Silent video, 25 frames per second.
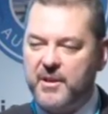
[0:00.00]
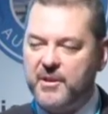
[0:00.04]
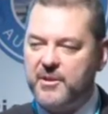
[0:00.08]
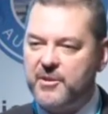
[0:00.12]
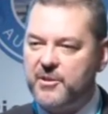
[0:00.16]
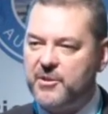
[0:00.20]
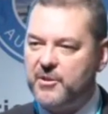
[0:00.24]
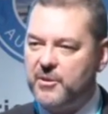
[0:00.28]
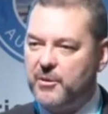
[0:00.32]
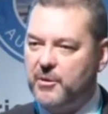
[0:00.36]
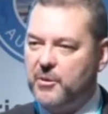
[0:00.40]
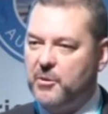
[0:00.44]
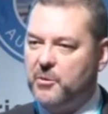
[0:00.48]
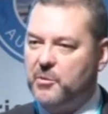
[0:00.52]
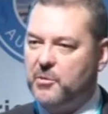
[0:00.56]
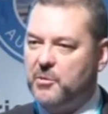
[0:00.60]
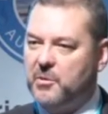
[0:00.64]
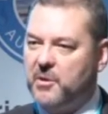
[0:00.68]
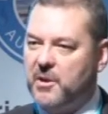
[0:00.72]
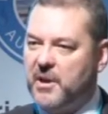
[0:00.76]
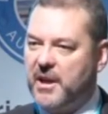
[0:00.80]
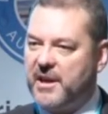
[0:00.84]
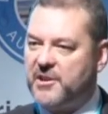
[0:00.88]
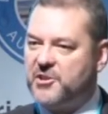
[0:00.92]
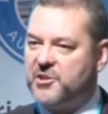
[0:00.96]
to
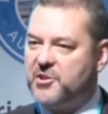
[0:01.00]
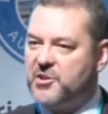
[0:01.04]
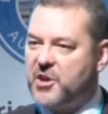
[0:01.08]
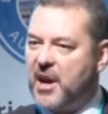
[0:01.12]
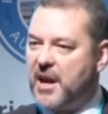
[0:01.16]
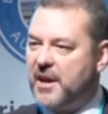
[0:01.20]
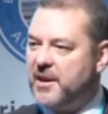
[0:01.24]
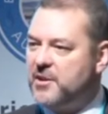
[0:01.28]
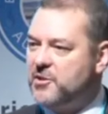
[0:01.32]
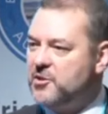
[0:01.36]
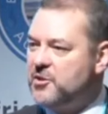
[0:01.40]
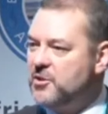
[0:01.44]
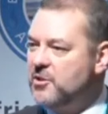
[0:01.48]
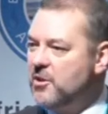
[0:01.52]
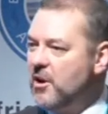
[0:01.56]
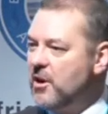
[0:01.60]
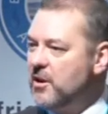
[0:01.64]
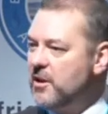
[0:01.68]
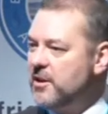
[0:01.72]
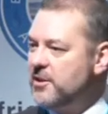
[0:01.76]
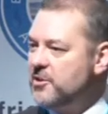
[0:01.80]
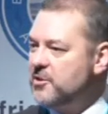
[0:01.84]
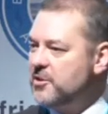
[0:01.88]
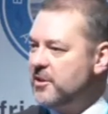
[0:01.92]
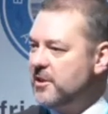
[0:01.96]
exchange
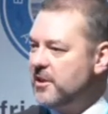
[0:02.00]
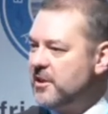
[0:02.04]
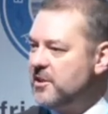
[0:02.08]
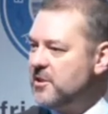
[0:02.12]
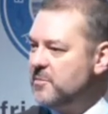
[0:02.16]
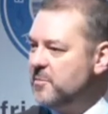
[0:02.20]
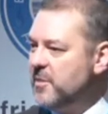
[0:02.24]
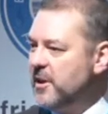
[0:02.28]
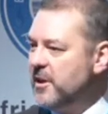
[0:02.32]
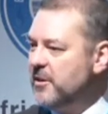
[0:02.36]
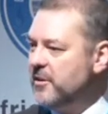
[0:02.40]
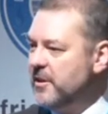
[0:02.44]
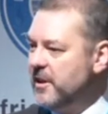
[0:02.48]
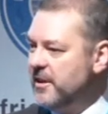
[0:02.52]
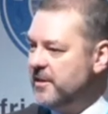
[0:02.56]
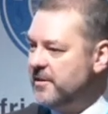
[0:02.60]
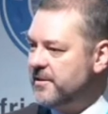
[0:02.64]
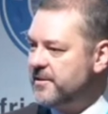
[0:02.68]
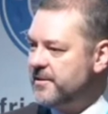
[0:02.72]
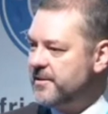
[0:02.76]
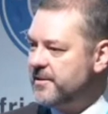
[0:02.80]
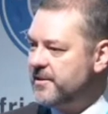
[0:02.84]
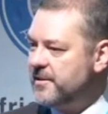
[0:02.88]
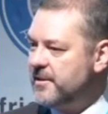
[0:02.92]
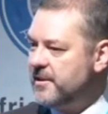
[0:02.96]
knowledge and
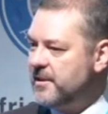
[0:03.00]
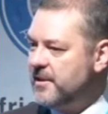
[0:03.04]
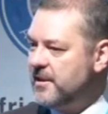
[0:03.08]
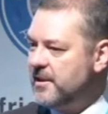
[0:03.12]
experience,